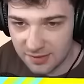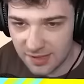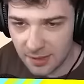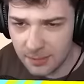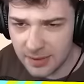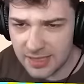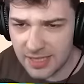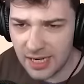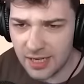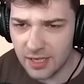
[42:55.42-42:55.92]
So
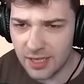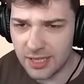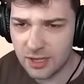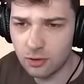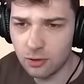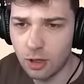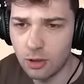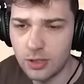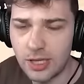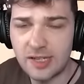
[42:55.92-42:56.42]
I'm gonna kind of
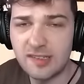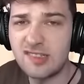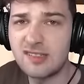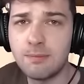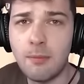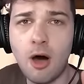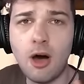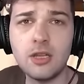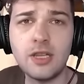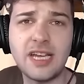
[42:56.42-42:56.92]
like throw like
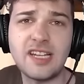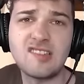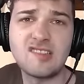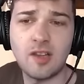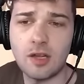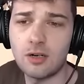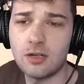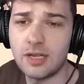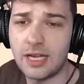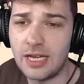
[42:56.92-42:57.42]
small, like
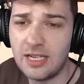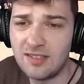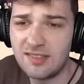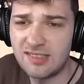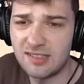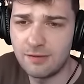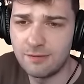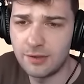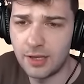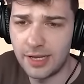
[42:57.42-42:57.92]
subtle
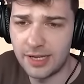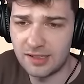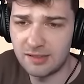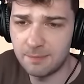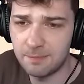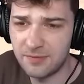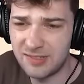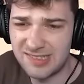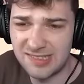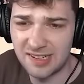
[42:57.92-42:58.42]
hints of
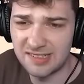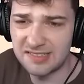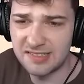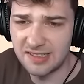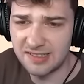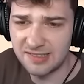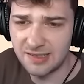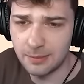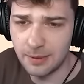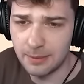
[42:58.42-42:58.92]
like
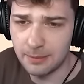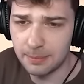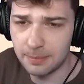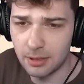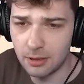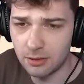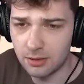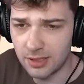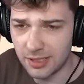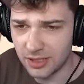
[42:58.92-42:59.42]
susness to Baby Poke.